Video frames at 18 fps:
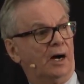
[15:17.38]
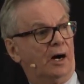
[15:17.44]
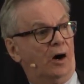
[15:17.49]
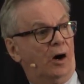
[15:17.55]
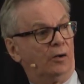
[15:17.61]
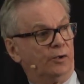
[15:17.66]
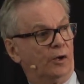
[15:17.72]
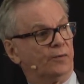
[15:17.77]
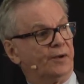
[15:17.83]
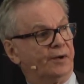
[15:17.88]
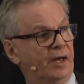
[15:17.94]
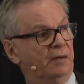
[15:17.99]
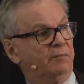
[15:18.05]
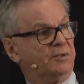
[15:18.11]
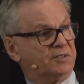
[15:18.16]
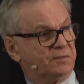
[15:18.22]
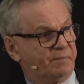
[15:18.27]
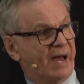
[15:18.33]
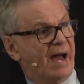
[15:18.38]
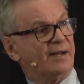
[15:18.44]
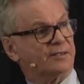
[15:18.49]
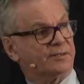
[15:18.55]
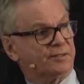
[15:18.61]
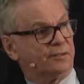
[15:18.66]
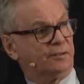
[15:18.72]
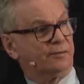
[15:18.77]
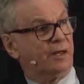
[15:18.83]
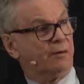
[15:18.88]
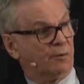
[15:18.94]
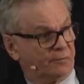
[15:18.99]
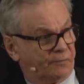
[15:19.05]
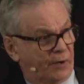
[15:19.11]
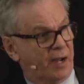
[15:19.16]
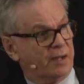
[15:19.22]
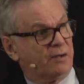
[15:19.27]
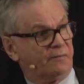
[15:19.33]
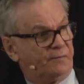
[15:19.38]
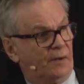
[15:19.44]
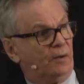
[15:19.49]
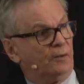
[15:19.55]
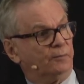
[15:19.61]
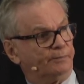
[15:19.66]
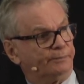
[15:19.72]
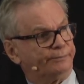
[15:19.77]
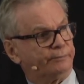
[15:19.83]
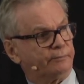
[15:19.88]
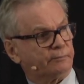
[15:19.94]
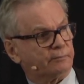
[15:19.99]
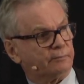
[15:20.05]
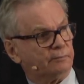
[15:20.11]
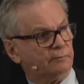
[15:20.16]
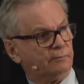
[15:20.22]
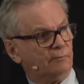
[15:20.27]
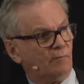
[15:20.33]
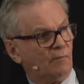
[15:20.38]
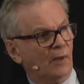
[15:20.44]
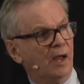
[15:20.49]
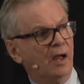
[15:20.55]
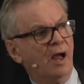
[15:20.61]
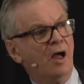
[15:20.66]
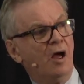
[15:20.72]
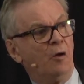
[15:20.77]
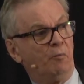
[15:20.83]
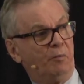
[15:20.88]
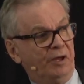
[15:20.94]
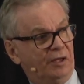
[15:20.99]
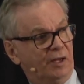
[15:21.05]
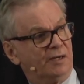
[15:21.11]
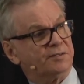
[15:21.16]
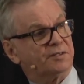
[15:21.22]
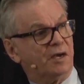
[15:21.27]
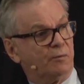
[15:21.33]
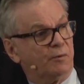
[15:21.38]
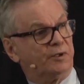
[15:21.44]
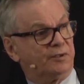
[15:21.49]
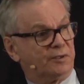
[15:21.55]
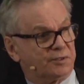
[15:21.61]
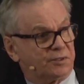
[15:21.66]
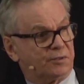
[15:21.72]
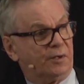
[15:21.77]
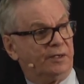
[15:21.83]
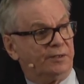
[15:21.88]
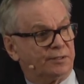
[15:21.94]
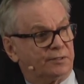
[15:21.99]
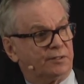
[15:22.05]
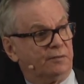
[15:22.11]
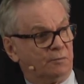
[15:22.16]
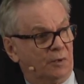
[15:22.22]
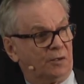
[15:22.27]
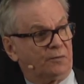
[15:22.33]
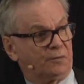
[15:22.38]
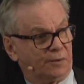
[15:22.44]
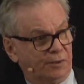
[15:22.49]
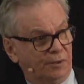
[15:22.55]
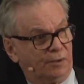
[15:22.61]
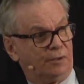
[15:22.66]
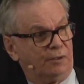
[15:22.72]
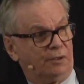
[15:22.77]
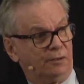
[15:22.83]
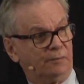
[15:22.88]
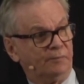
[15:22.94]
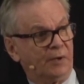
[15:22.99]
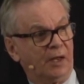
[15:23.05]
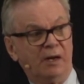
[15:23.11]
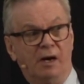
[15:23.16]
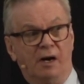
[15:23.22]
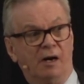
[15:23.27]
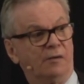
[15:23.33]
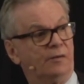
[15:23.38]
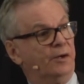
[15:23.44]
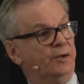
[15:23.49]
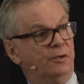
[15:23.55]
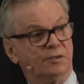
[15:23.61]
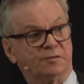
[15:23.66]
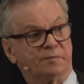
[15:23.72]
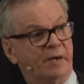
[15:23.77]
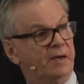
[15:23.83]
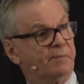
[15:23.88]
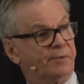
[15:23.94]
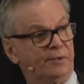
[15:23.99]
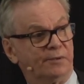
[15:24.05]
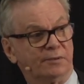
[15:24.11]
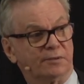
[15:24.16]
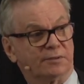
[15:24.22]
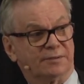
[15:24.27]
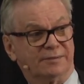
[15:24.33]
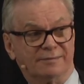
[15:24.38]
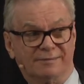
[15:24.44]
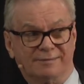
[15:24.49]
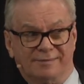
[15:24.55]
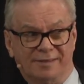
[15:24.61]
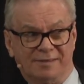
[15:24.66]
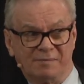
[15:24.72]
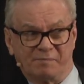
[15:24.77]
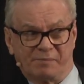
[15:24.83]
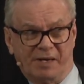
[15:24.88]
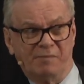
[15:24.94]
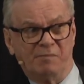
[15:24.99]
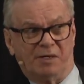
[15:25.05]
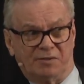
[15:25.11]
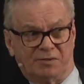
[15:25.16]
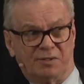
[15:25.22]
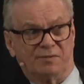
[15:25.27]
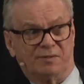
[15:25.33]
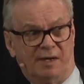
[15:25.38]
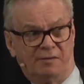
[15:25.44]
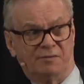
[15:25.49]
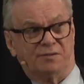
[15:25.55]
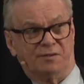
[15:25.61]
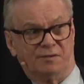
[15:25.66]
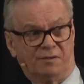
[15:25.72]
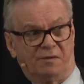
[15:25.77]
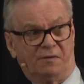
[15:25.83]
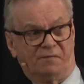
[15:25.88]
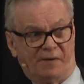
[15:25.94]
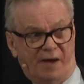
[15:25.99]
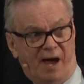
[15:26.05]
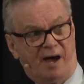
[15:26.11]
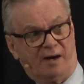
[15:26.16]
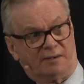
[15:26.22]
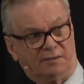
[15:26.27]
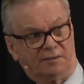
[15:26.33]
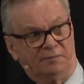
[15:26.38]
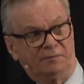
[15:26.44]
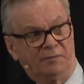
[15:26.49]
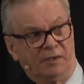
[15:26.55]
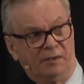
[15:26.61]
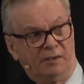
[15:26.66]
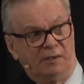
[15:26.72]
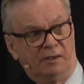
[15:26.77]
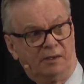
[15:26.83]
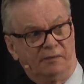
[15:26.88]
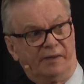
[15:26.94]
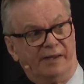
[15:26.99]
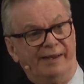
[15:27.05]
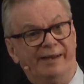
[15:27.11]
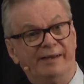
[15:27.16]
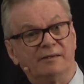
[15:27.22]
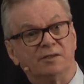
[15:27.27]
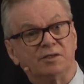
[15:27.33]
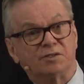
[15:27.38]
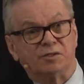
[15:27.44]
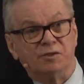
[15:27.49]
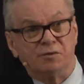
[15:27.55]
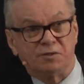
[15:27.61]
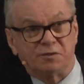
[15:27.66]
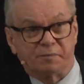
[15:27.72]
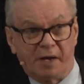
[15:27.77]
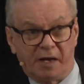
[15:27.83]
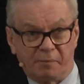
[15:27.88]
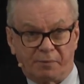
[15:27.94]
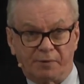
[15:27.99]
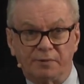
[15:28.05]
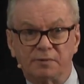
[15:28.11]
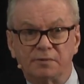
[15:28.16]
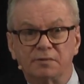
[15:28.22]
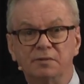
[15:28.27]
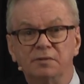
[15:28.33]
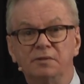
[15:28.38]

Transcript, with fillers: although the name is Baxter, they were Francophone. Because they were disgraced in Montreal, the newspapers didn't pay much attention to the fact, the English newspapers